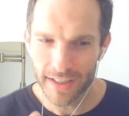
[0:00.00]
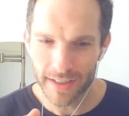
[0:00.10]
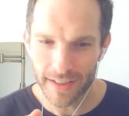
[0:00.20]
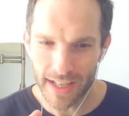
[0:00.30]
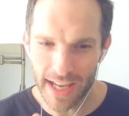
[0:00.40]

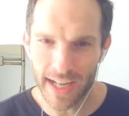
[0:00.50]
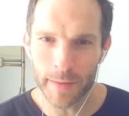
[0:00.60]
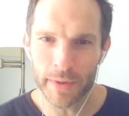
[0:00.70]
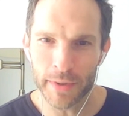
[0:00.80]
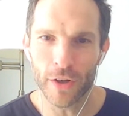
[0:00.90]

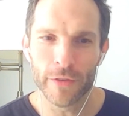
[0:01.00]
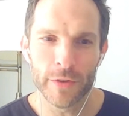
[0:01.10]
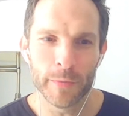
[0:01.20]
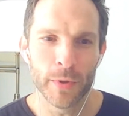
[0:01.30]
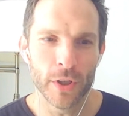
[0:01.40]
element of the
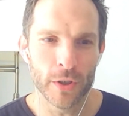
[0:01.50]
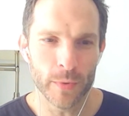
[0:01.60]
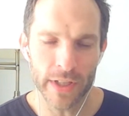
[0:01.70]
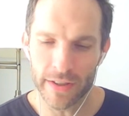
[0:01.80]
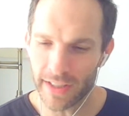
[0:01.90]
book where
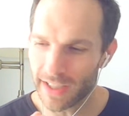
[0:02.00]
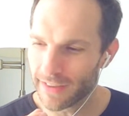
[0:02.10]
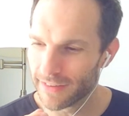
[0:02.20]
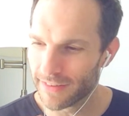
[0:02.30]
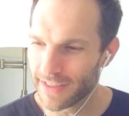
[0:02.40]
you think,
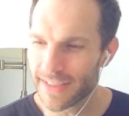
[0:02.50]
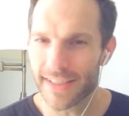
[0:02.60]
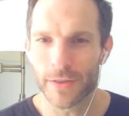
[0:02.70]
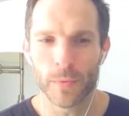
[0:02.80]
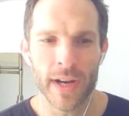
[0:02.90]
this is
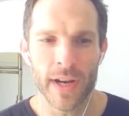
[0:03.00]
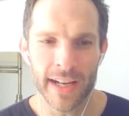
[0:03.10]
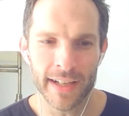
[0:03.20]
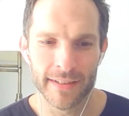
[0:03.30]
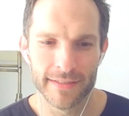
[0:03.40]

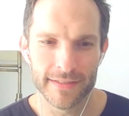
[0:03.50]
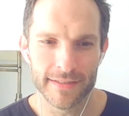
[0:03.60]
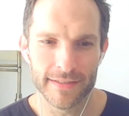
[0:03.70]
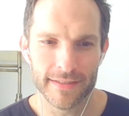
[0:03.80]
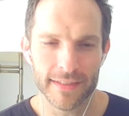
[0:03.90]
where,
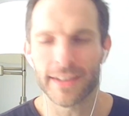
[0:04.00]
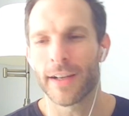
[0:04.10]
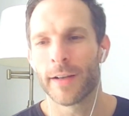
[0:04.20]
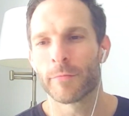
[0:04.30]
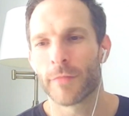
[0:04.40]
like,
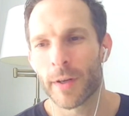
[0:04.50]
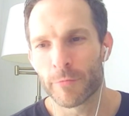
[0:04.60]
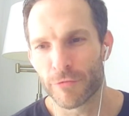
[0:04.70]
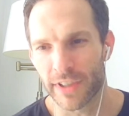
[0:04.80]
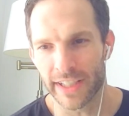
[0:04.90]
I'm
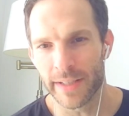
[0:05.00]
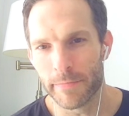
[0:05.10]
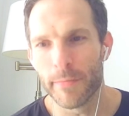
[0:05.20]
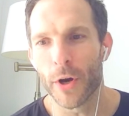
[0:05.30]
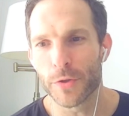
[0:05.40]
really
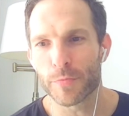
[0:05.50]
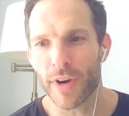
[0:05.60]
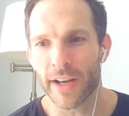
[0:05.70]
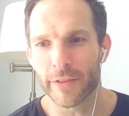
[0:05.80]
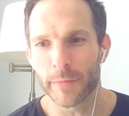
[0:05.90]
most
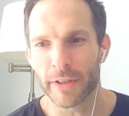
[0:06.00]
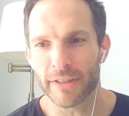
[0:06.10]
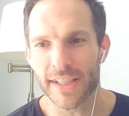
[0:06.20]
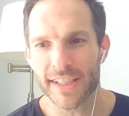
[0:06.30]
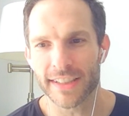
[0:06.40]
proud of my
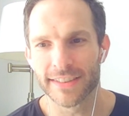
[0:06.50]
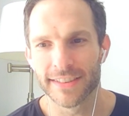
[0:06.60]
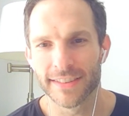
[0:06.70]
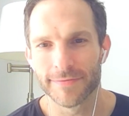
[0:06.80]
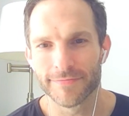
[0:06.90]

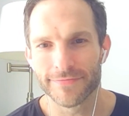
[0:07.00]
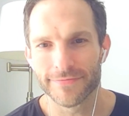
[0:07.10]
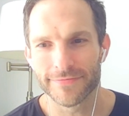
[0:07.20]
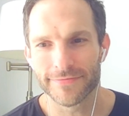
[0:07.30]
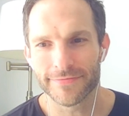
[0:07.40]

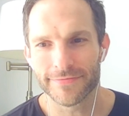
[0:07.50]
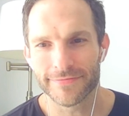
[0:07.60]
writing?